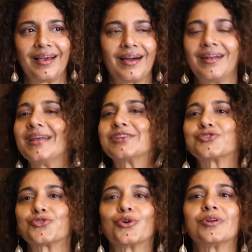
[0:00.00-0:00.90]
are an
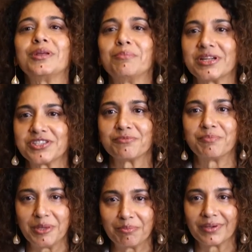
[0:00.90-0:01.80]
extraordinary bunch of
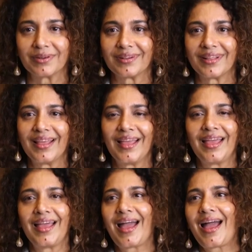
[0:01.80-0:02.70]
people.
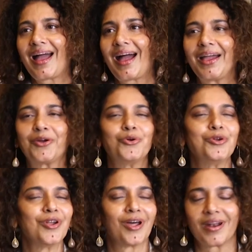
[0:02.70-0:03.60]
I could
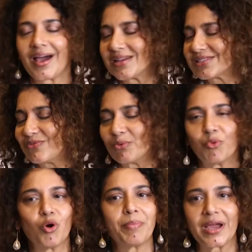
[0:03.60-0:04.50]
not ask for
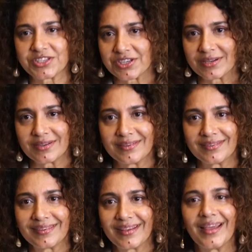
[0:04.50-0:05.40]
more passion
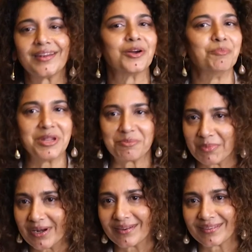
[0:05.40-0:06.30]
and
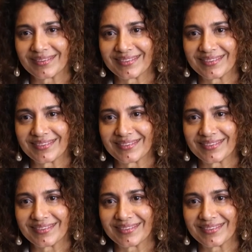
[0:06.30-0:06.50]
commitment.